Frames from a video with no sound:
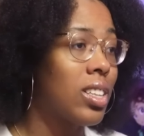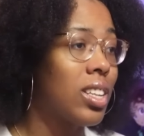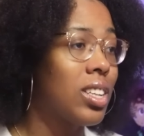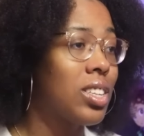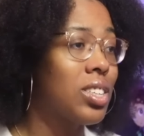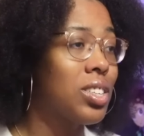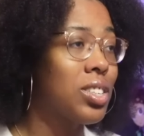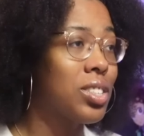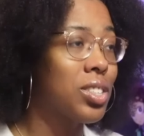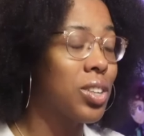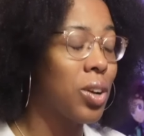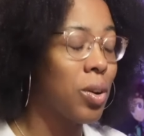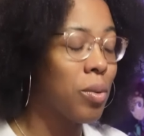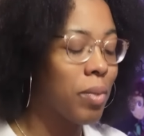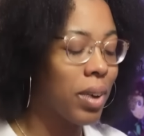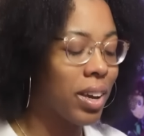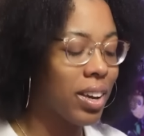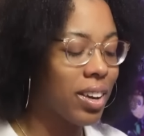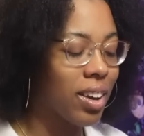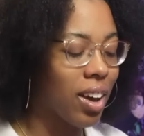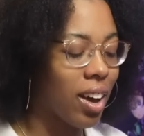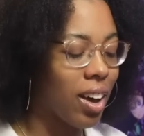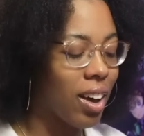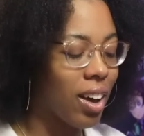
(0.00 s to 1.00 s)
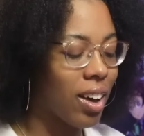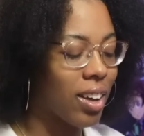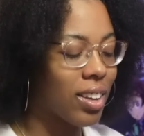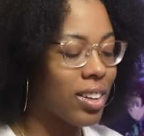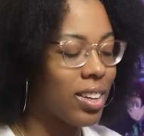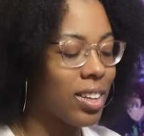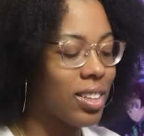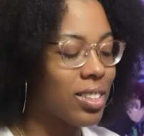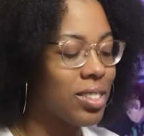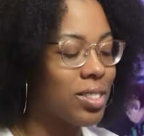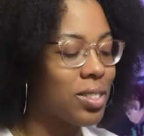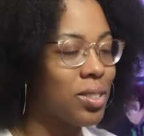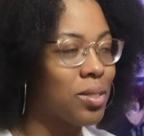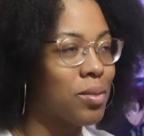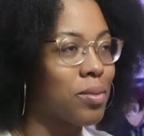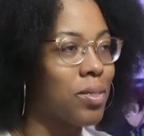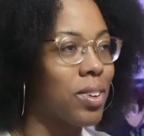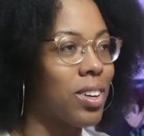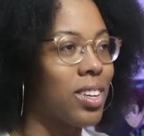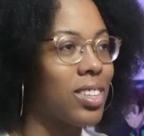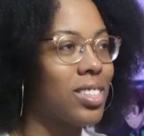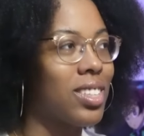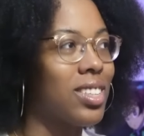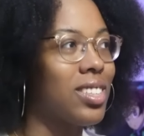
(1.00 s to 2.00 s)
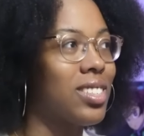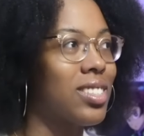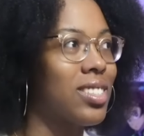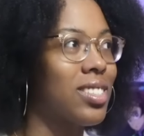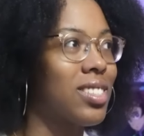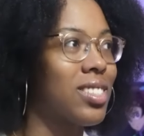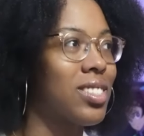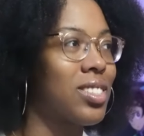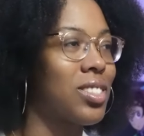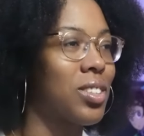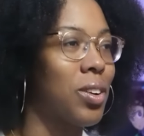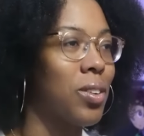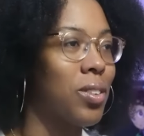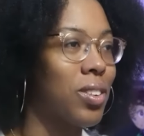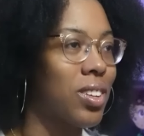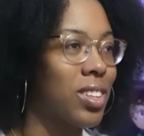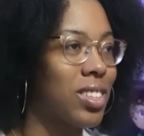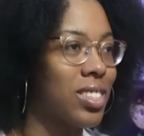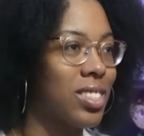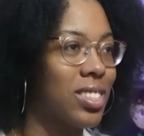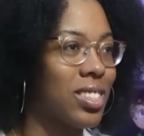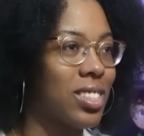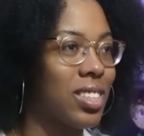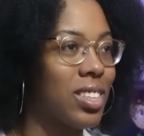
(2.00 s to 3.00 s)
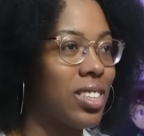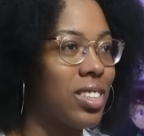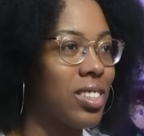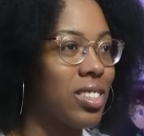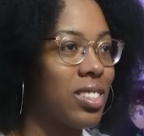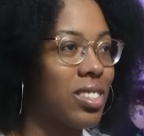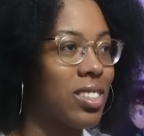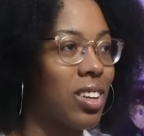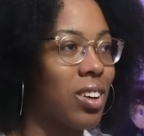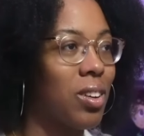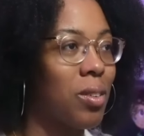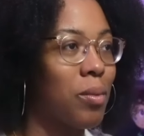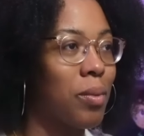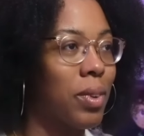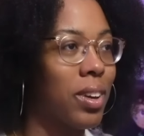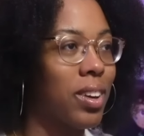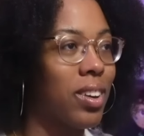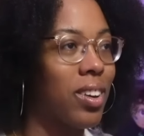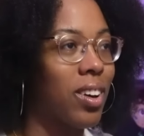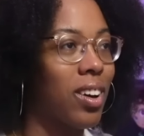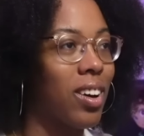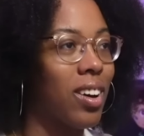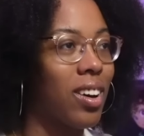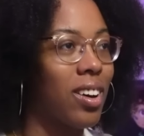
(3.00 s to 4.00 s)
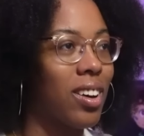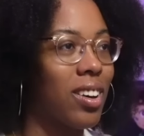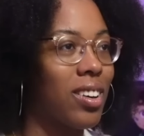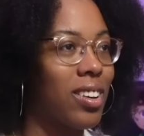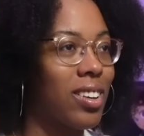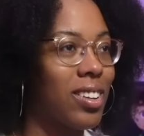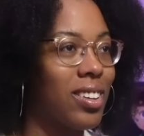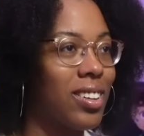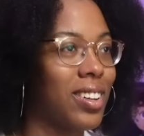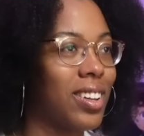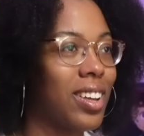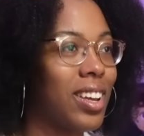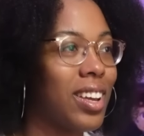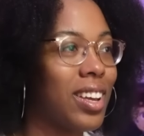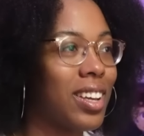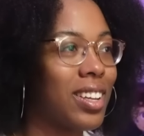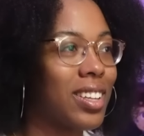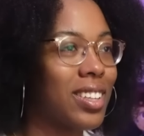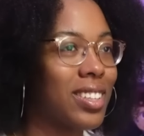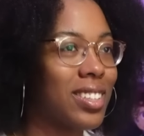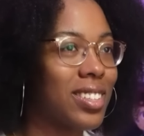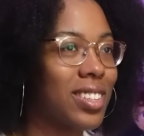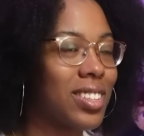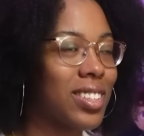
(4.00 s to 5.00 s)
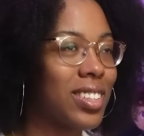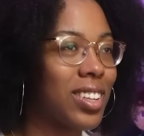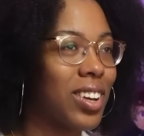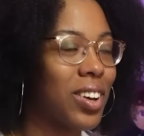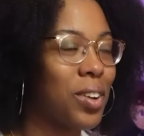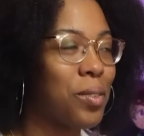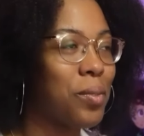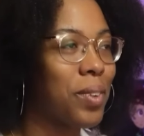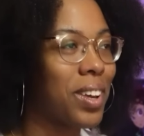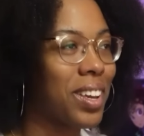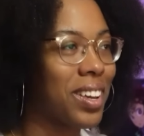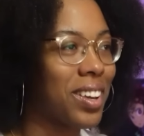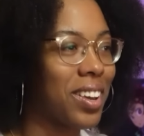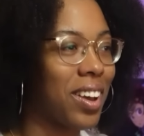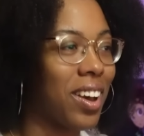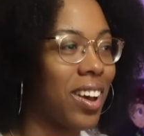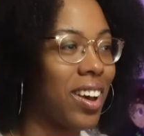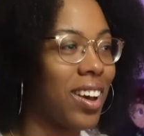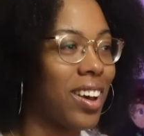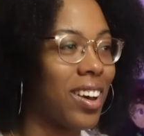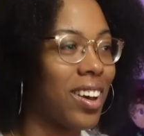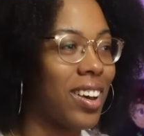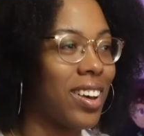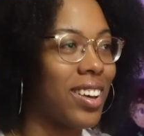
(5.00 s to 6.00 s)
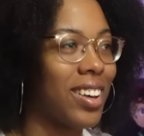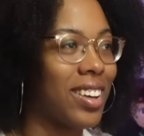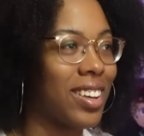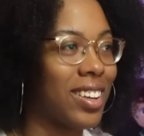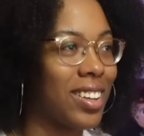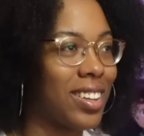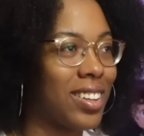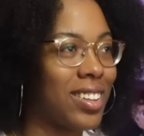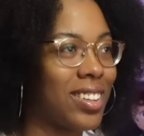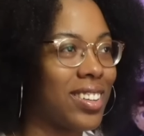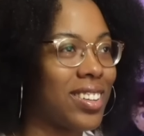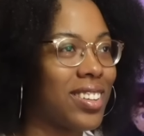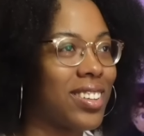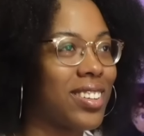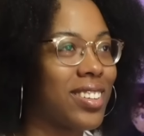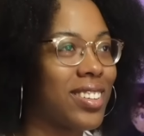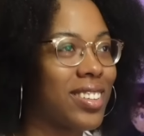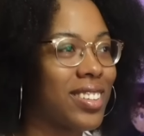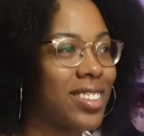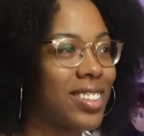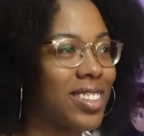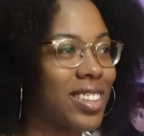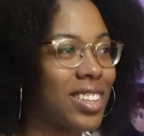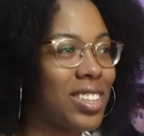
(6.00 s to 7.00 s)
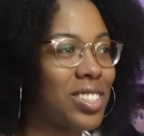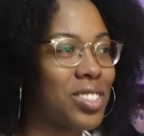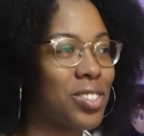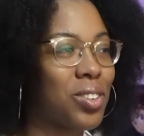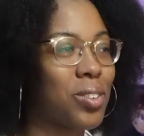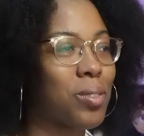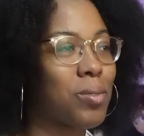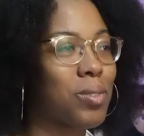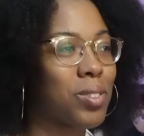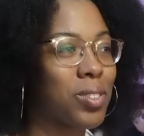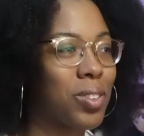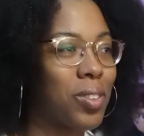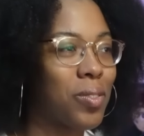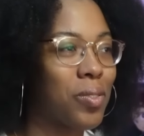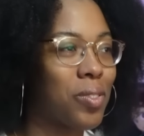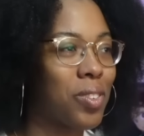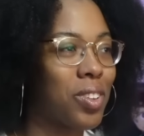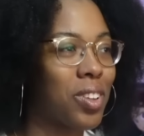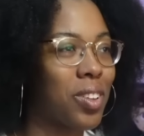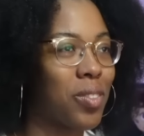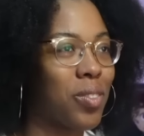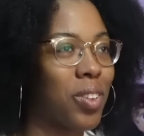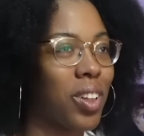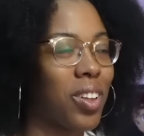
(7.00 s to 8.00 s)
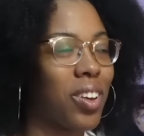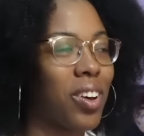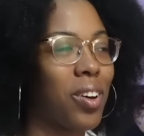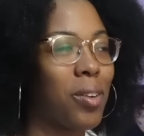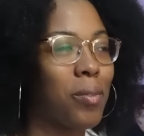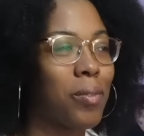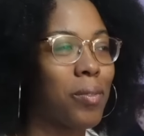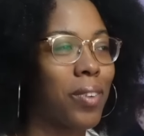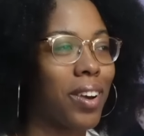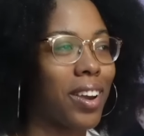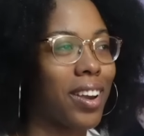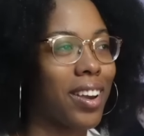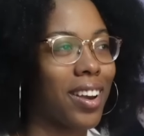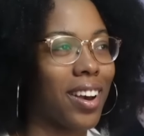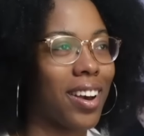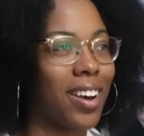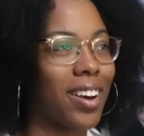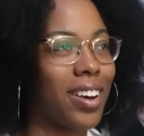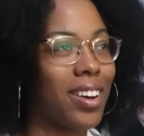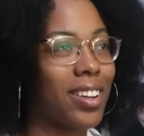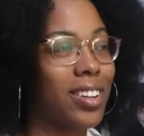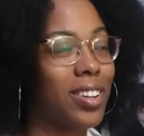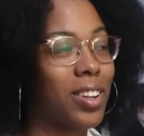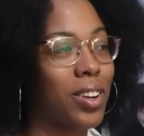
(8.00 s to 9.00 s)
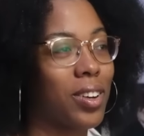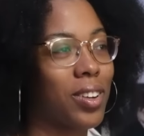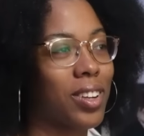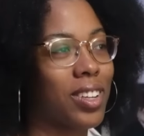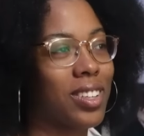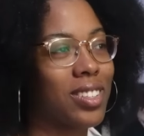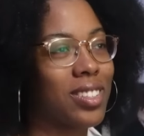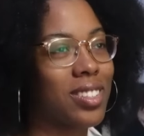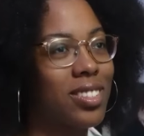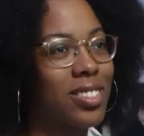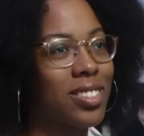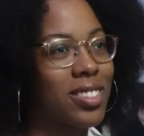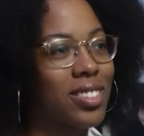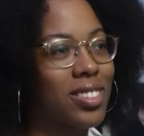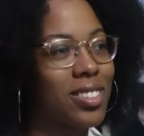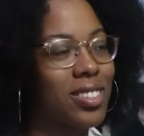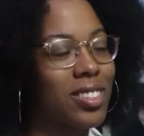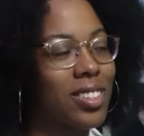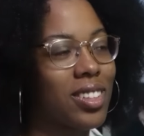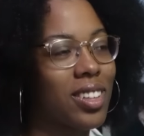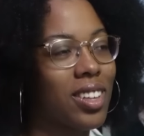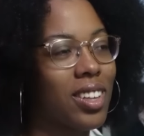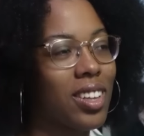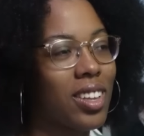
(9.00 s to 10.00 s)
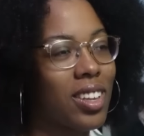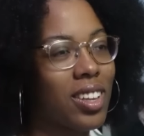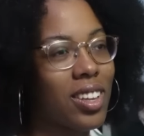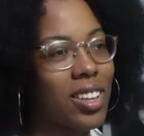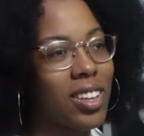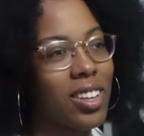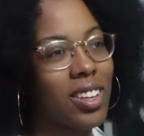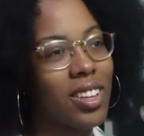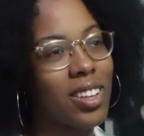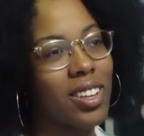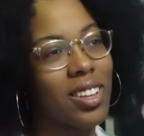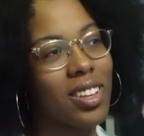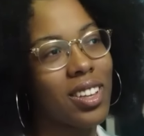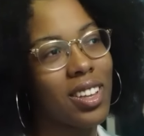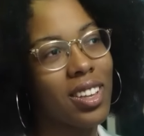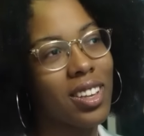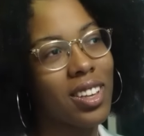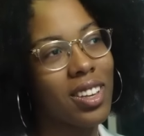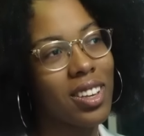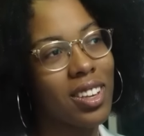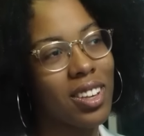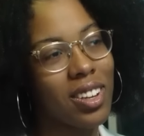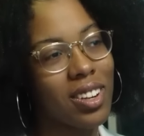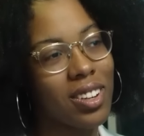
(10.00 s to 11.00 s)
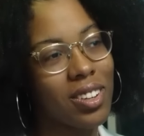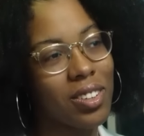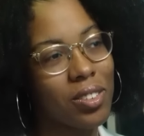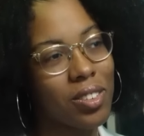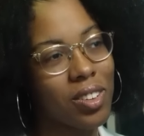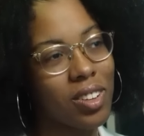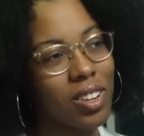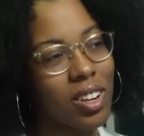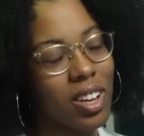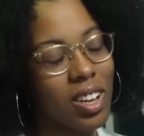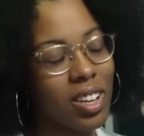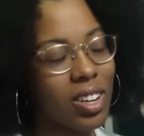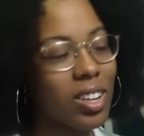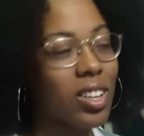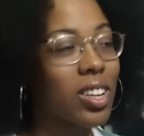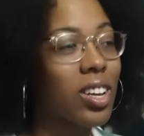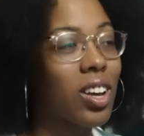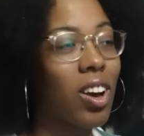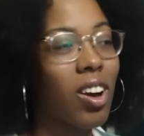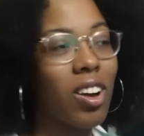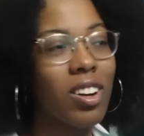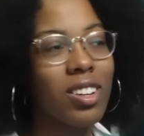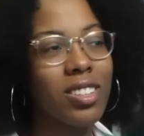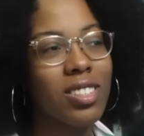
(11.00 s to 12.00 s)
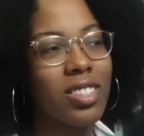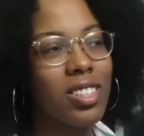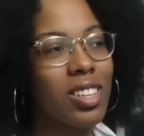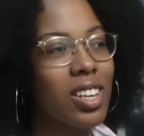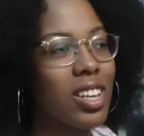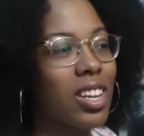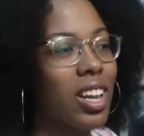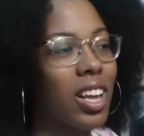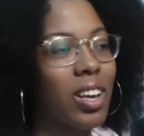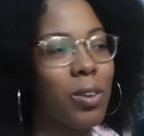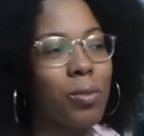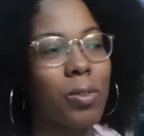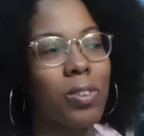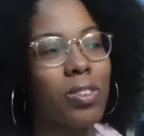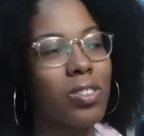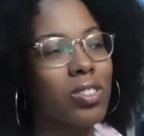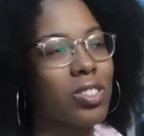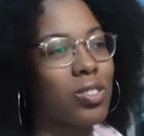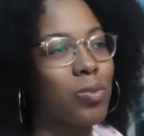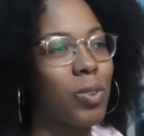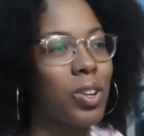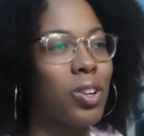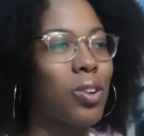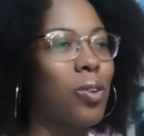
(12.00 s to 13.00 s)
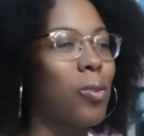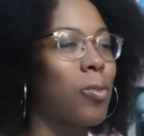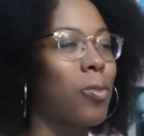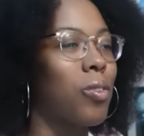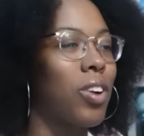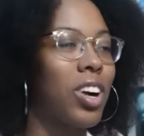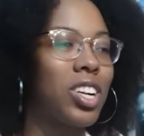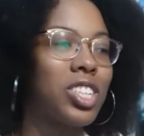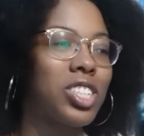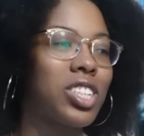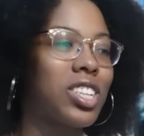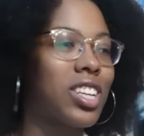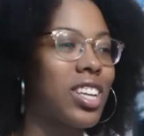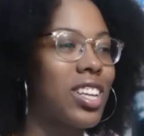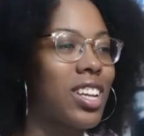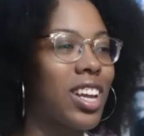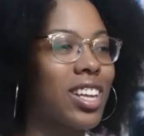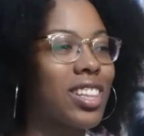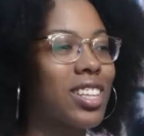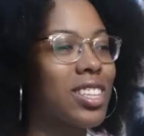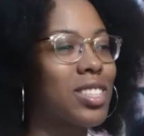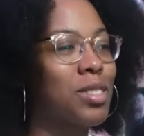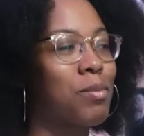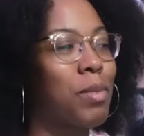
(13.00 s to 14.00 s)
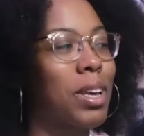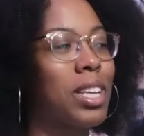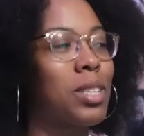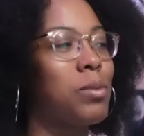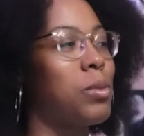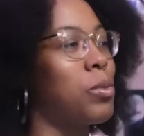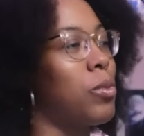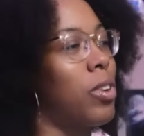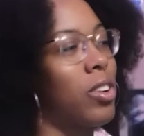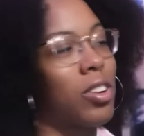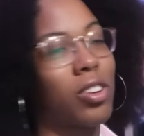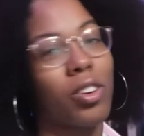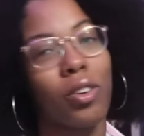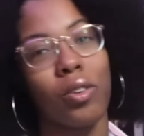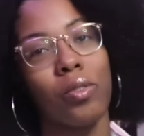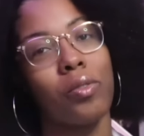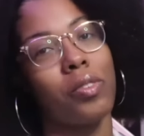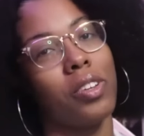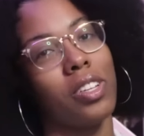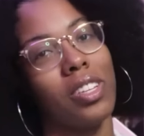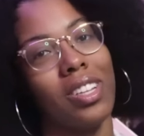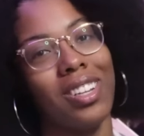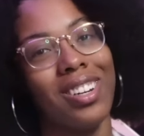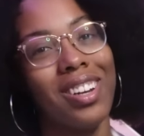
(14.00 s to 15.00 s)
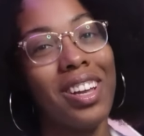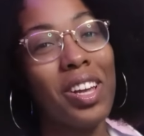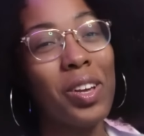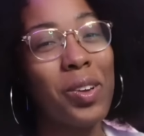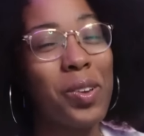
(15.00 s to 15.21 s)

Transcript: They just- oh my god, that's too much. They just showed us he's- oh my god. Oh my god they showed him so full of like, oh my god, yo, that's they ain't gotta do all that. Look, honestly, like when you're when you're watching it like this, makes me want to go villain.